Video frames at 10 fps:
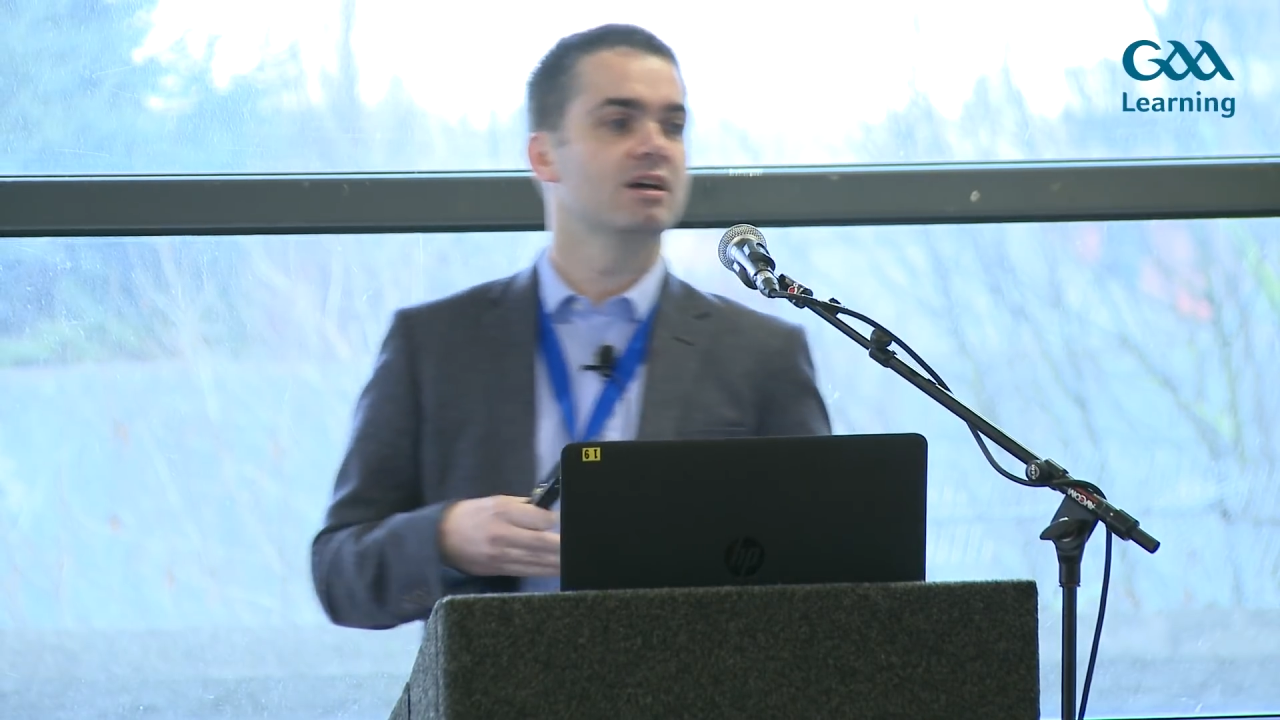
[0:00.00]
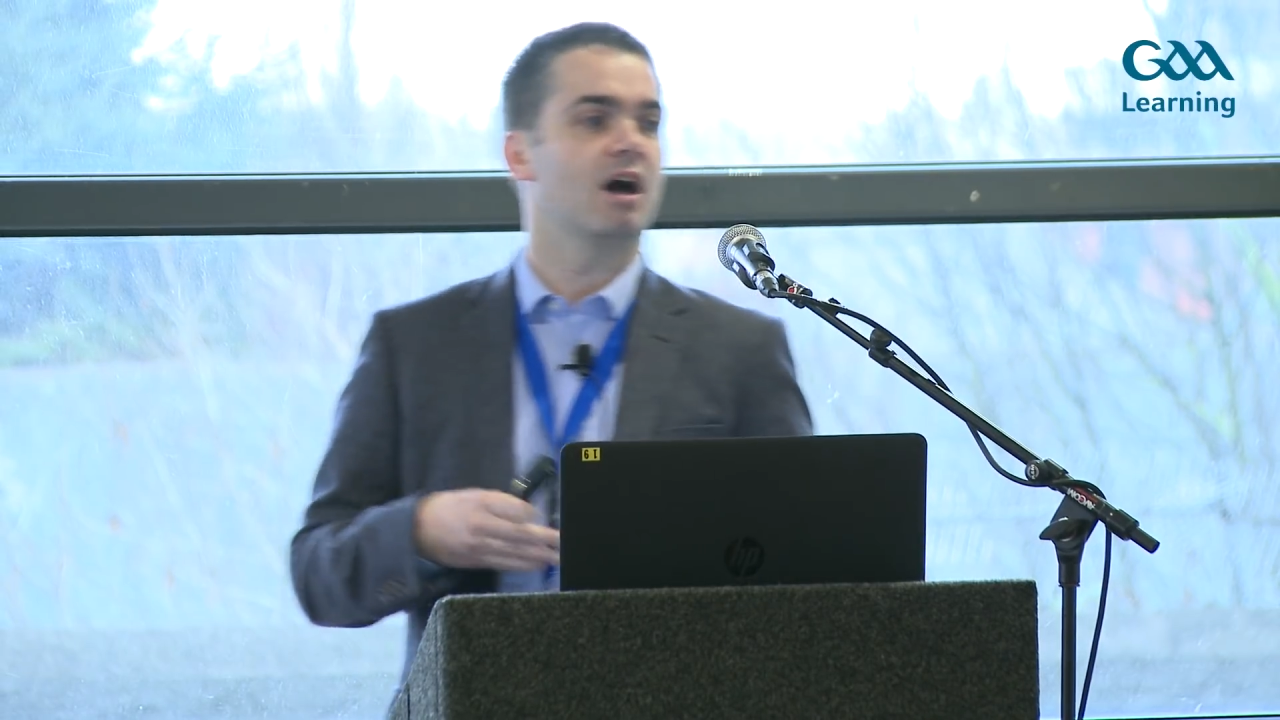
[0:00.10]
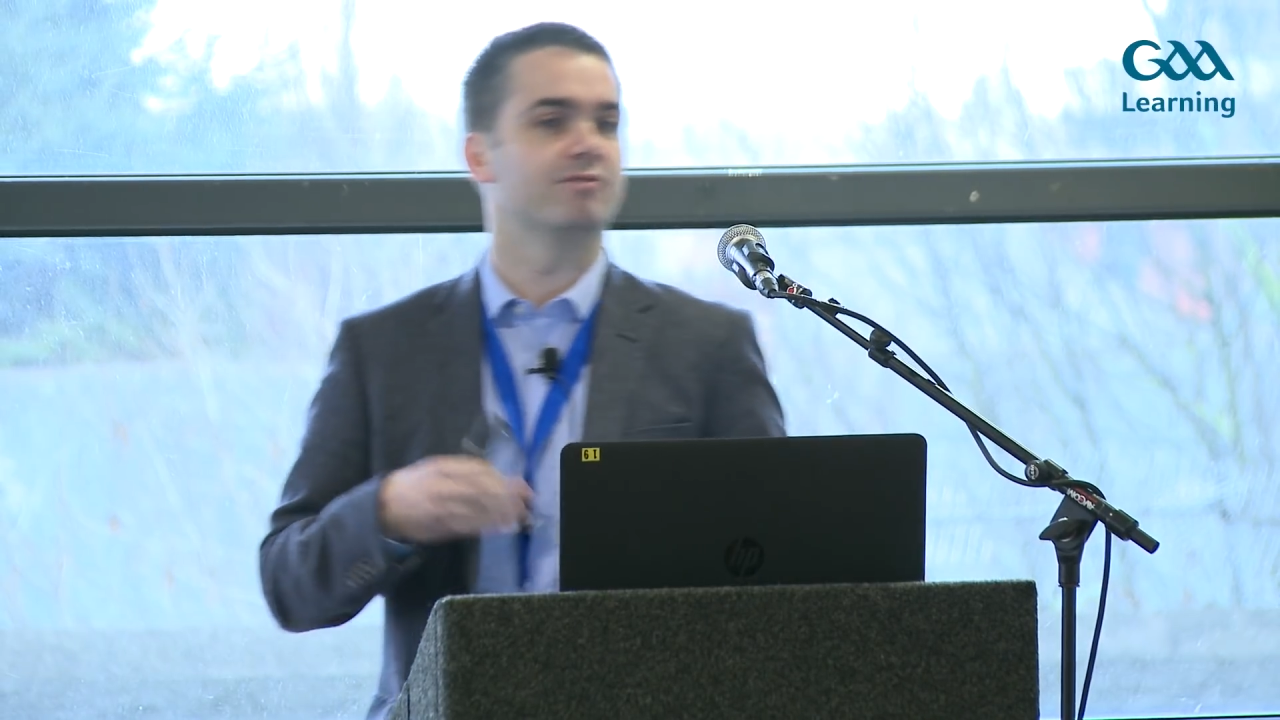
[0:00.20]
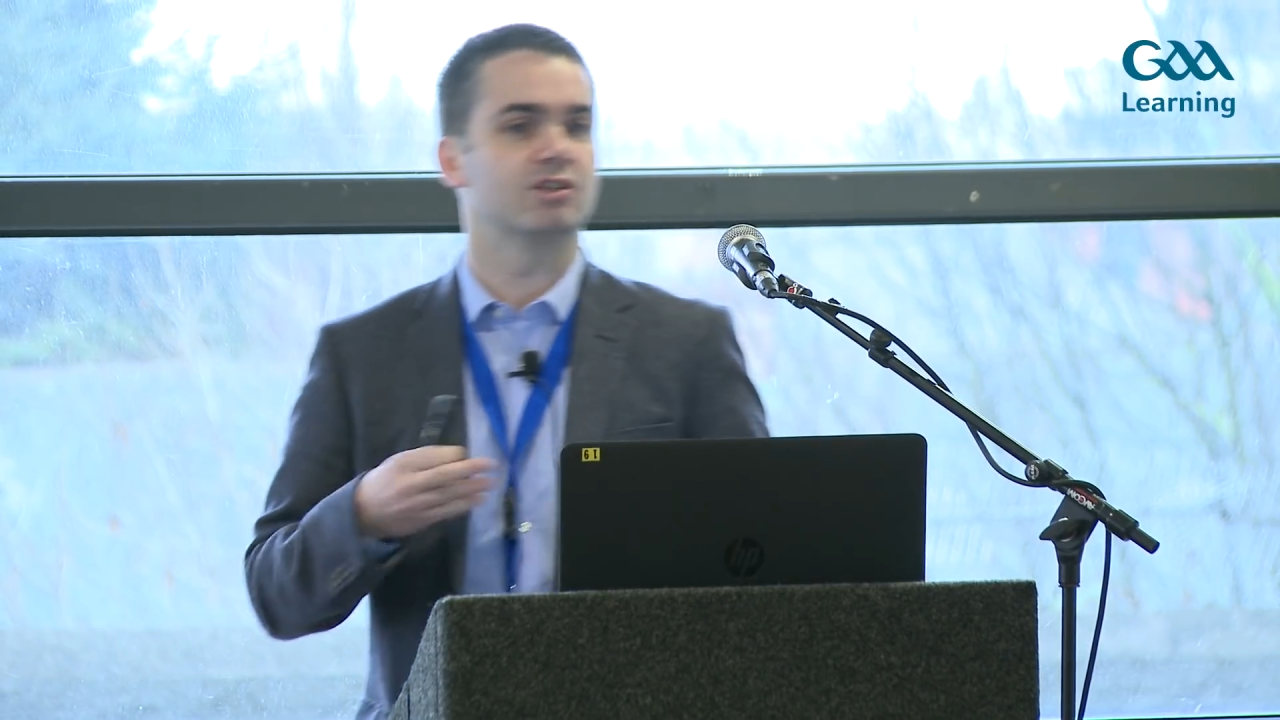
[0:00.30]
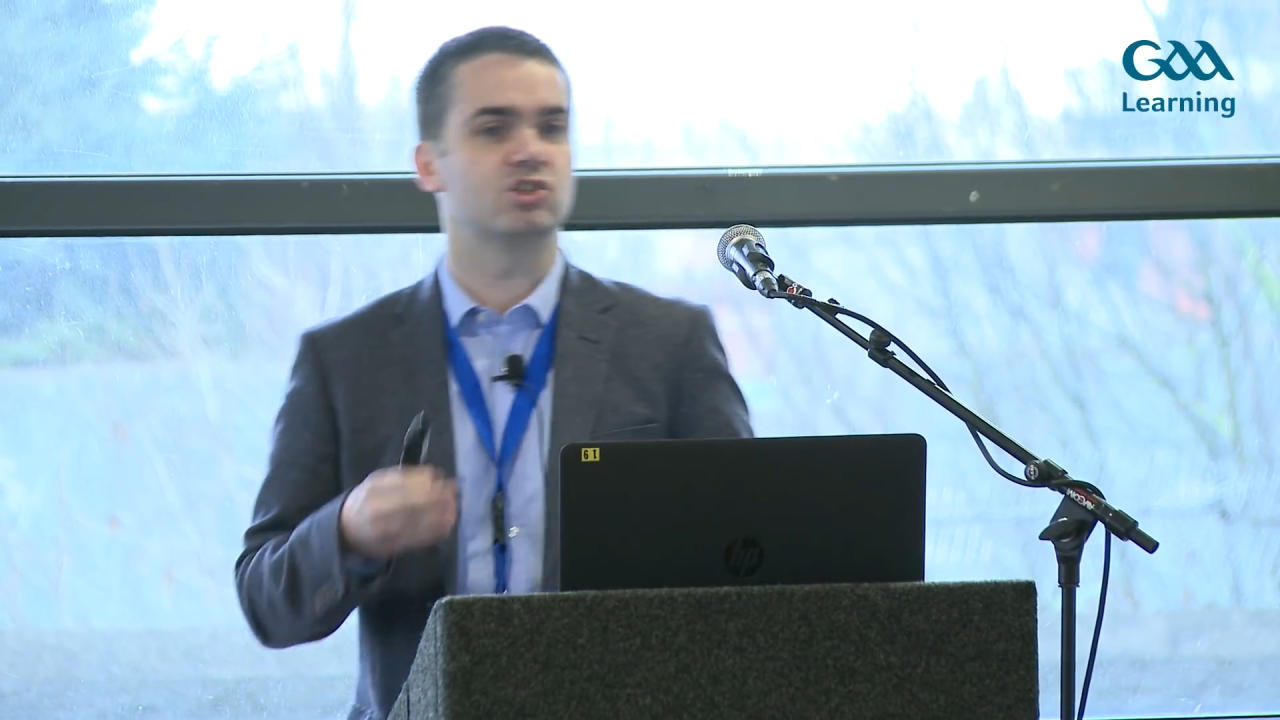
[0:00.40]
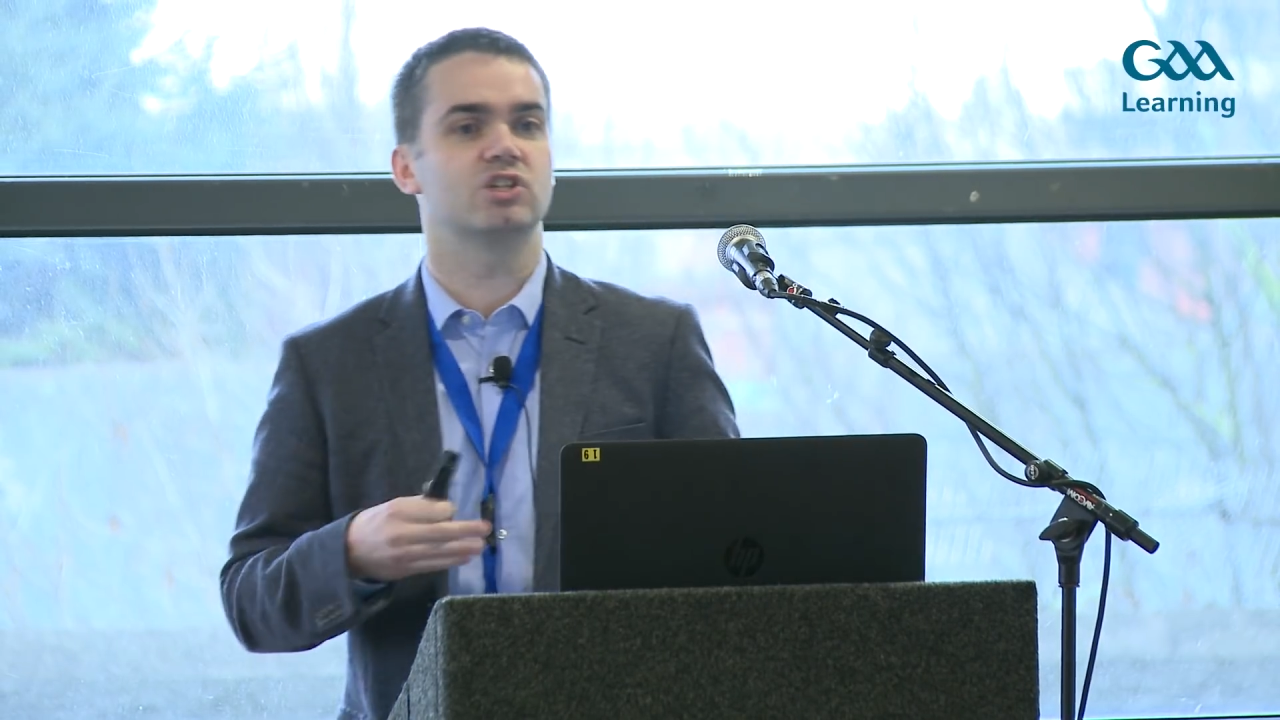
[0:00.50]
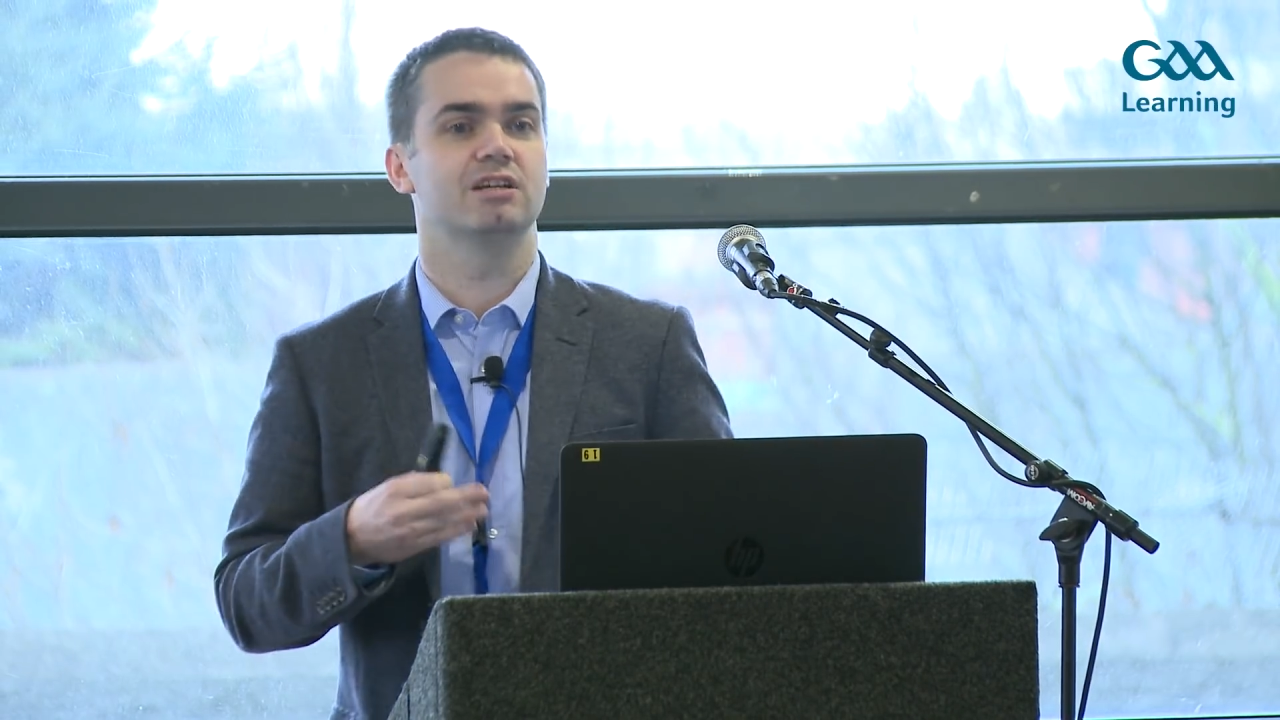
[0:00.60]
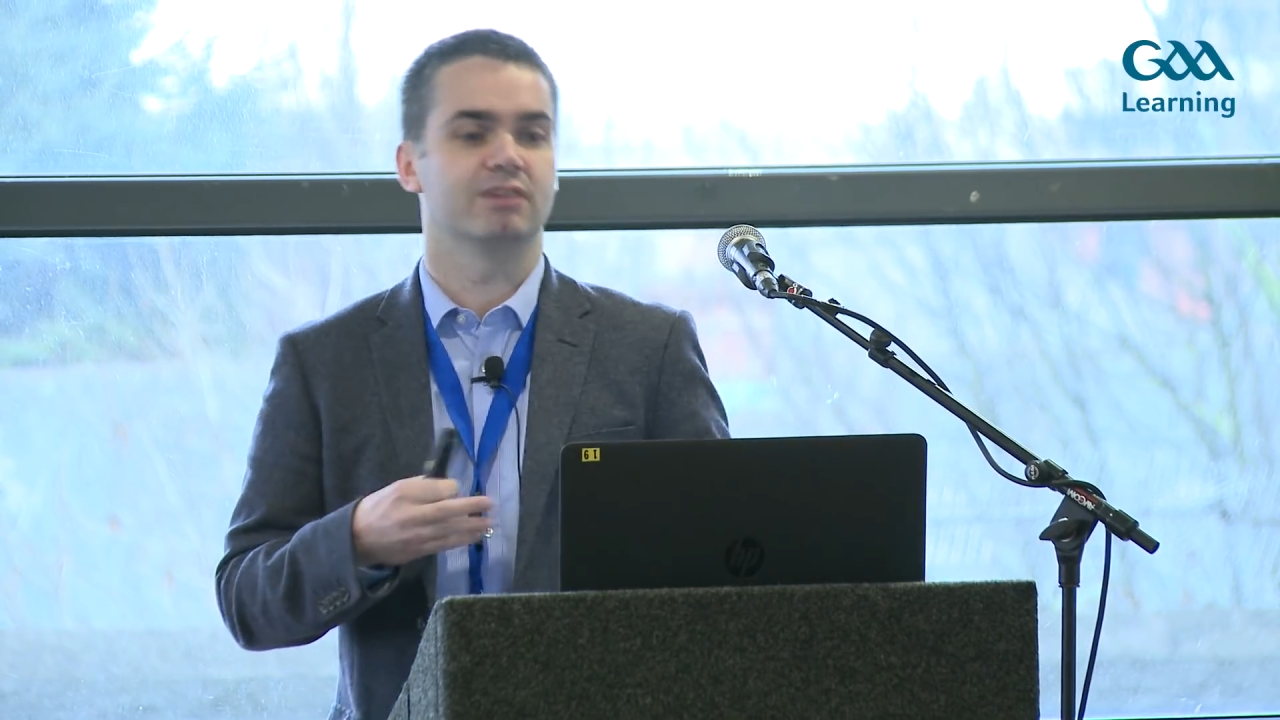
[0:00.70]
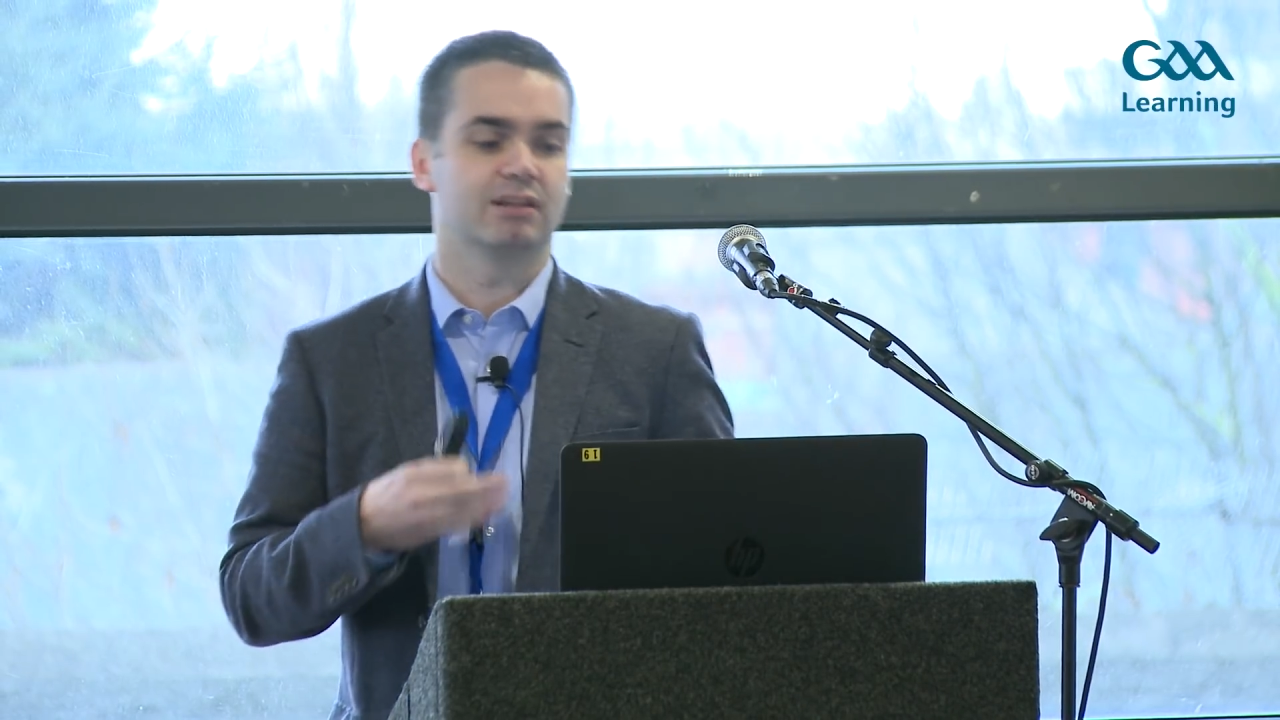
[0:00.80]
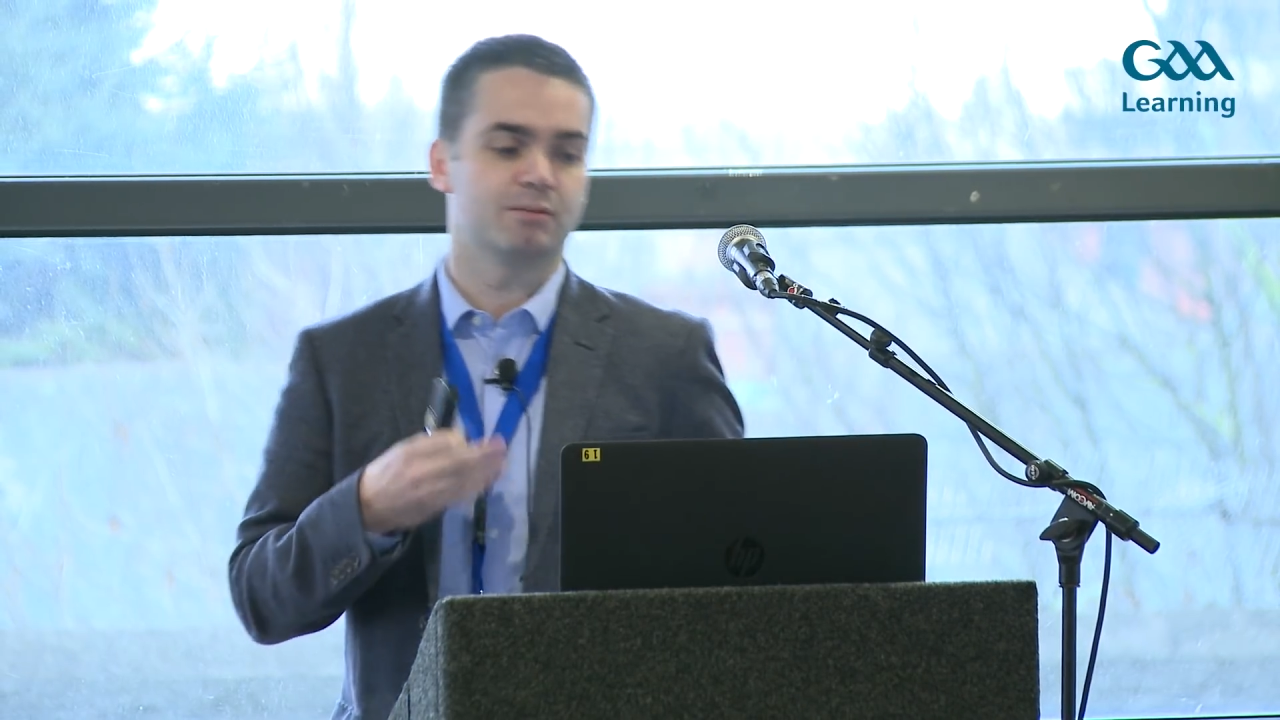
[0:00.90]
of
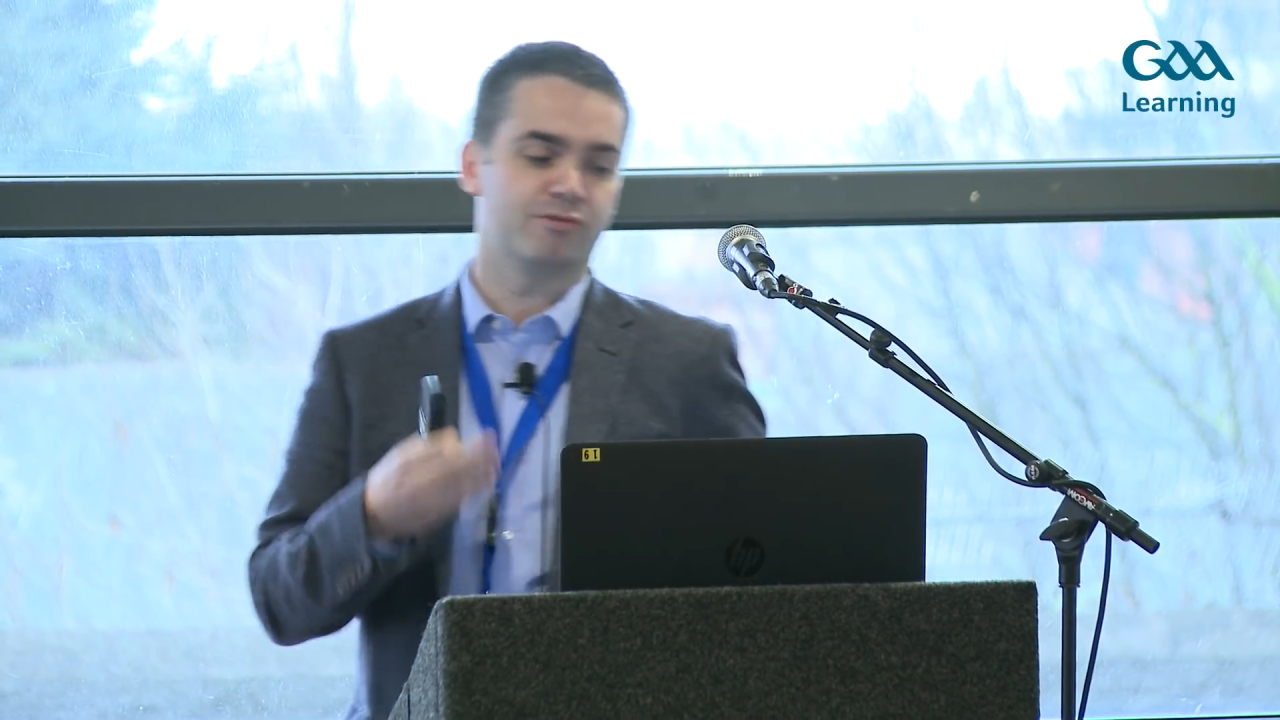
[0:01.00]
achieving the